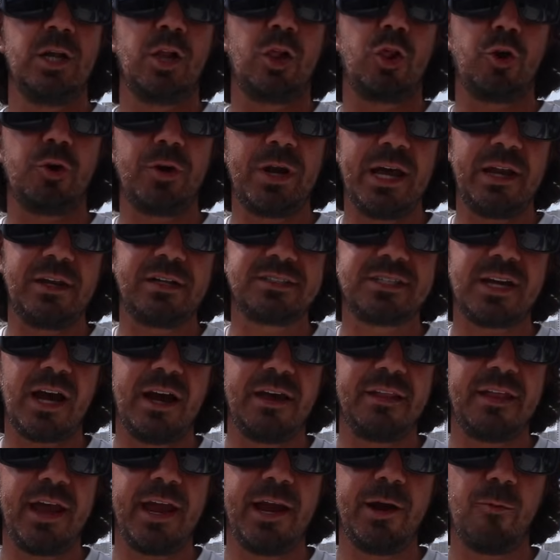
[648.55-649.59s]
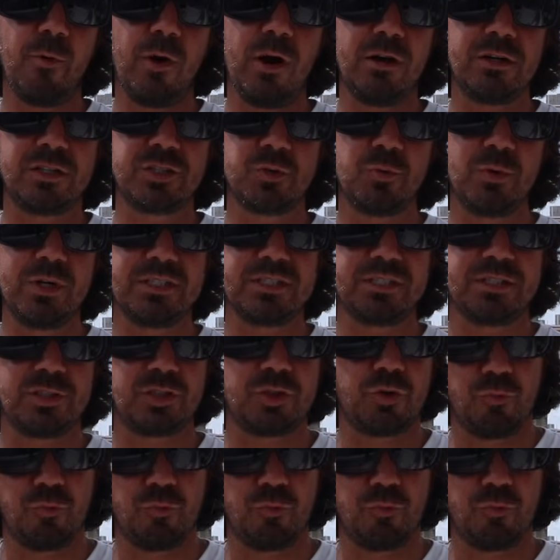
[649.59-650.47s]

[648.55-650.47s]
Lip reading: learn how to tie the Haywire Twist. It's a